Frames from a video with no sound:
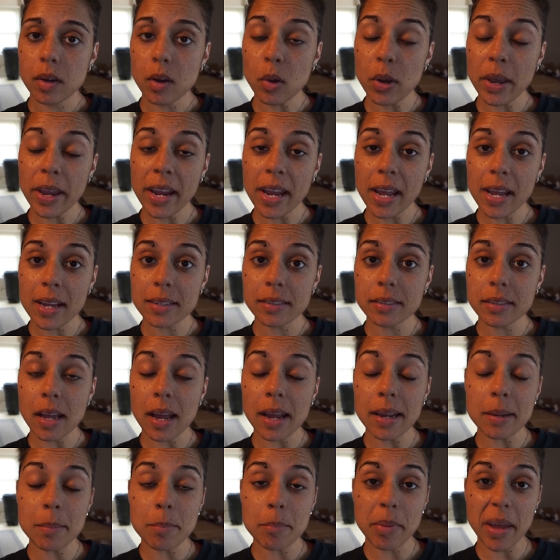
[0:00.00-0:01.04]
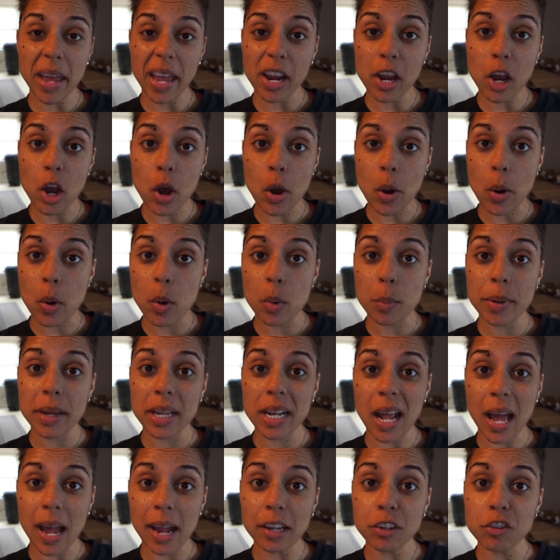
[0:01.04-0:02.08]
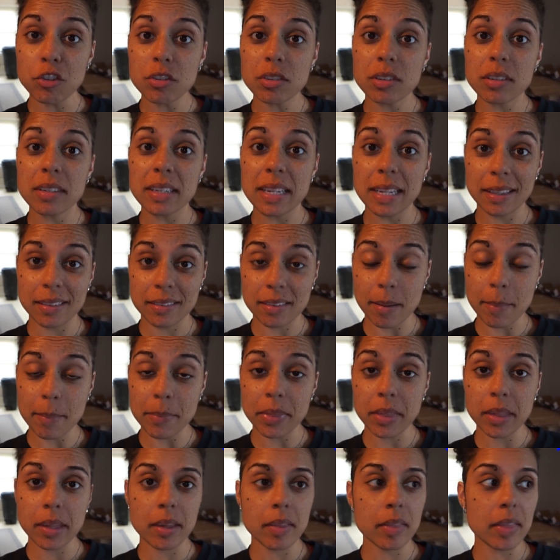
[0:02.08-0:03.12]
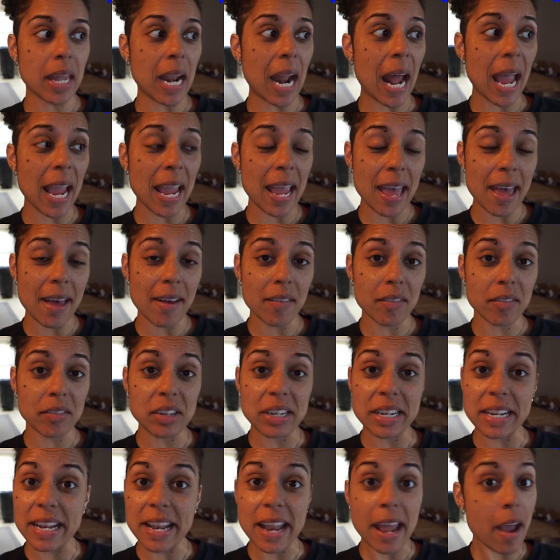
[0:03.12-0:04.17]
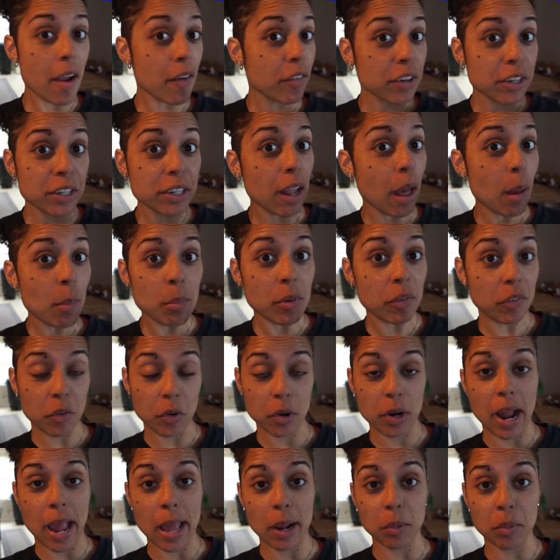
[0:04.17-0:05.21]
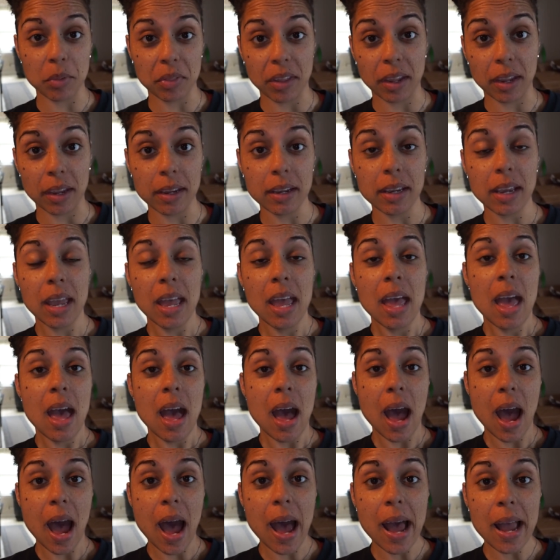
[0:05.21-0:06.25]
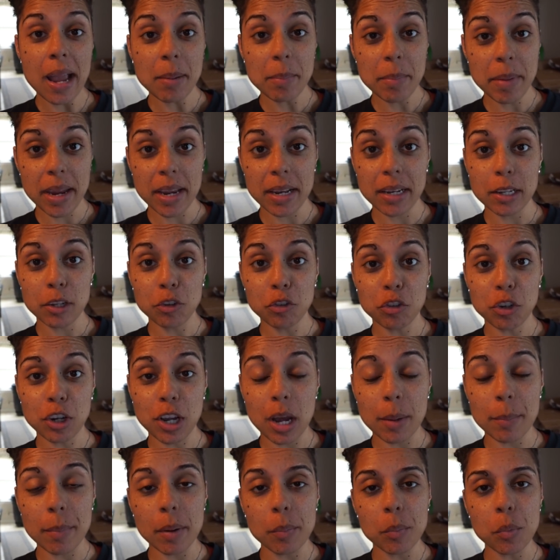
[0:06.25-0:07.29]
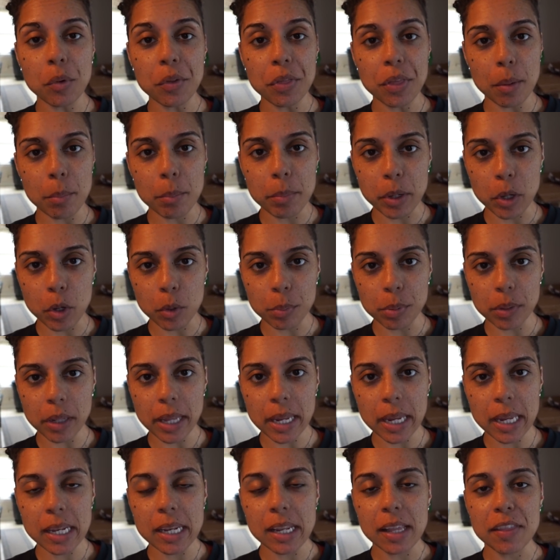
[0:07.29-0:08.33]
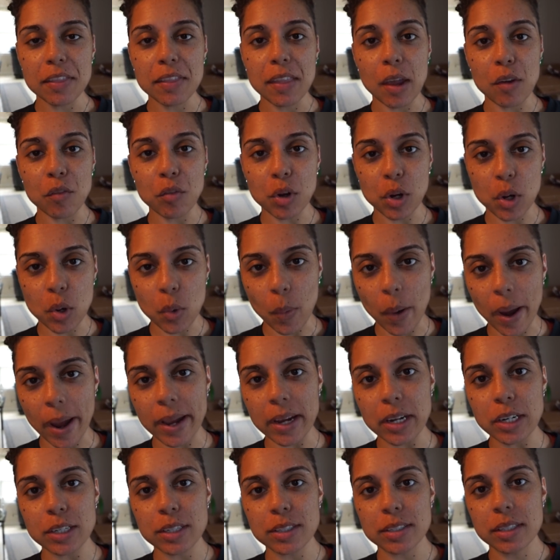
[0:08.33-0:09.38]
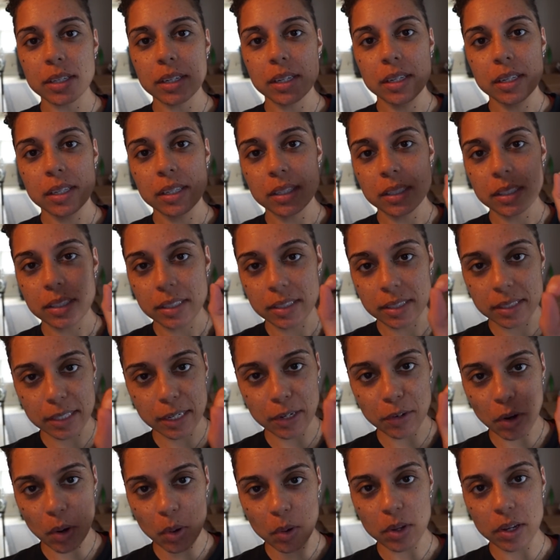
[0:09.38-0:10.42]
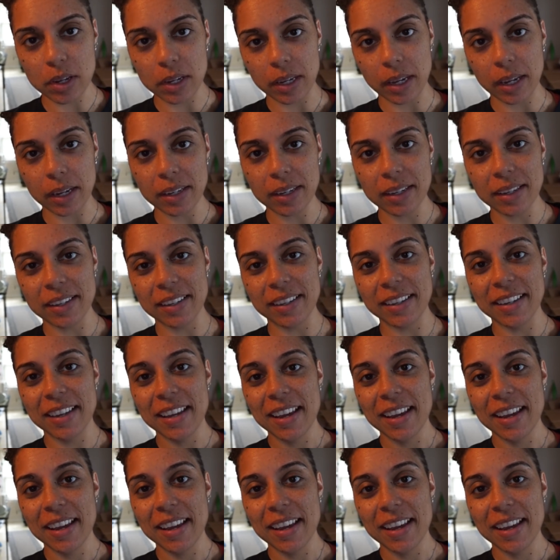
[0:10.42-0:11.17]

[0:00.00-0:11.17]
Okay guys, I am back home and I just did something that I have never done before, I don't think. I managed to come up with a meal plan that requires zero cooking.